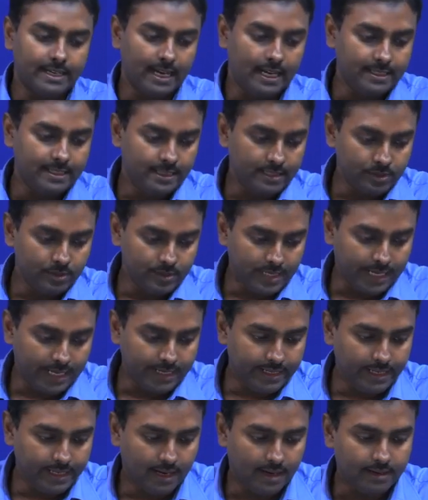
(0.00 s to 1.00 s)
either you take
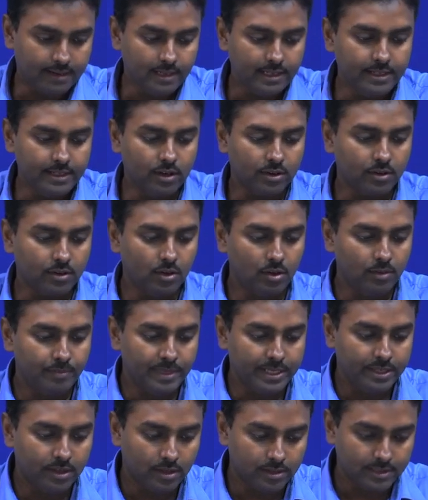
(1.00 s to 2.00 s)
it Hartley or
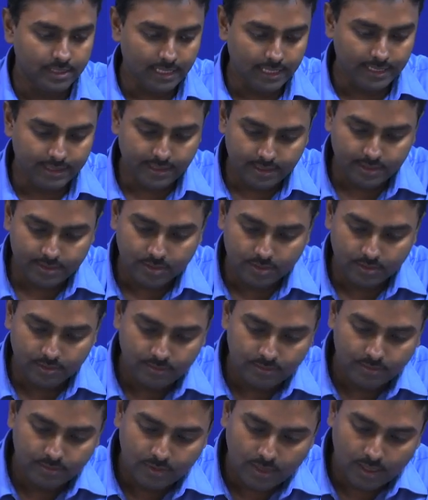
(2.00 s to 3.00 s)
Colpite oscillator.
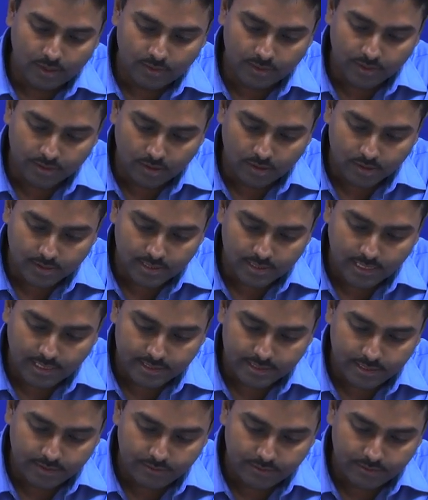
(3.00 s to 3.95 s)
So, our oscillation